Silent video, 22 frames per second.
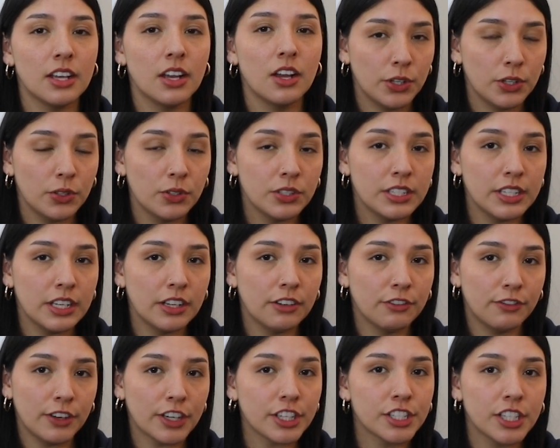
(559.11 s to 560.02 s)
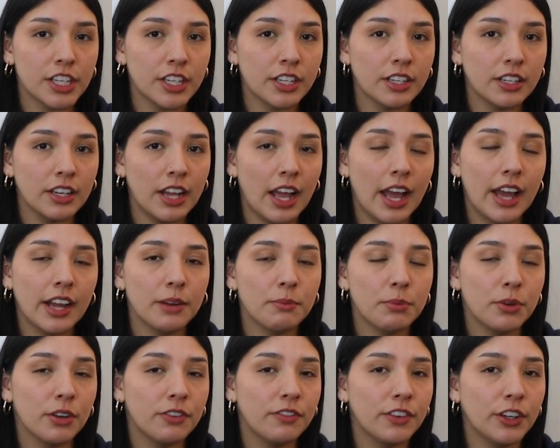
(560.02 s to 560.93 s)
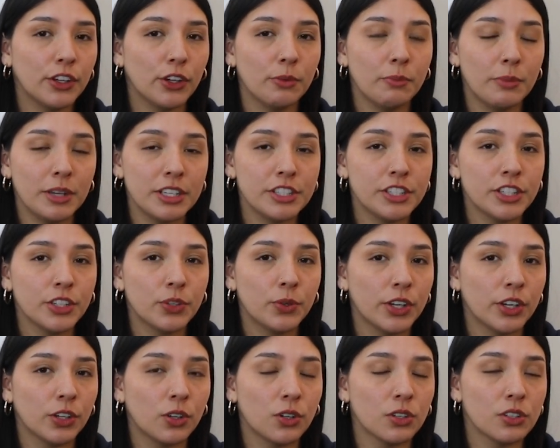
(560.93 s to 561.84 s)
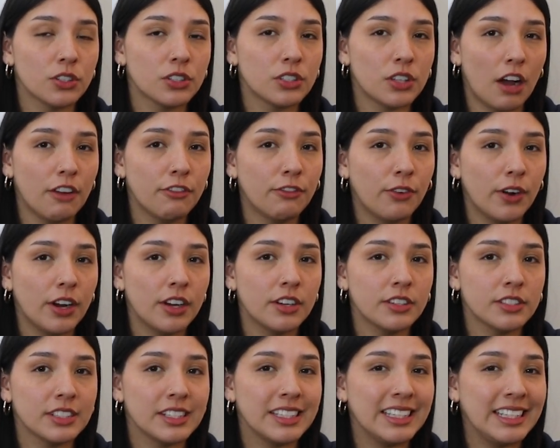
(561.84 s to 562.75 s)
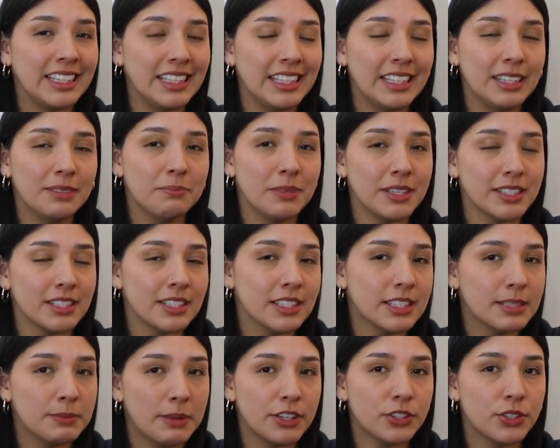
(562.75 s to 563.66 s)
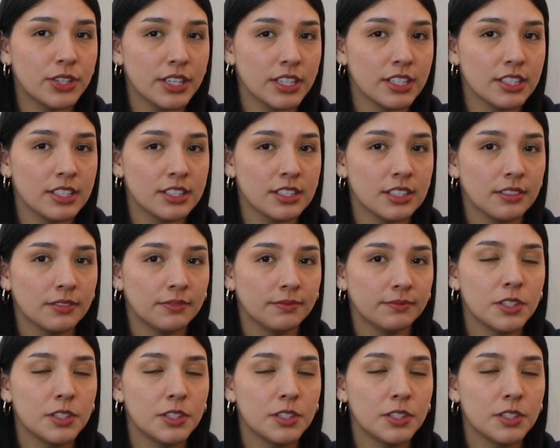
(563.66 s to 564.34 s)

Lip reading: reducing friction, and improving your mission-critical software's key business metrics.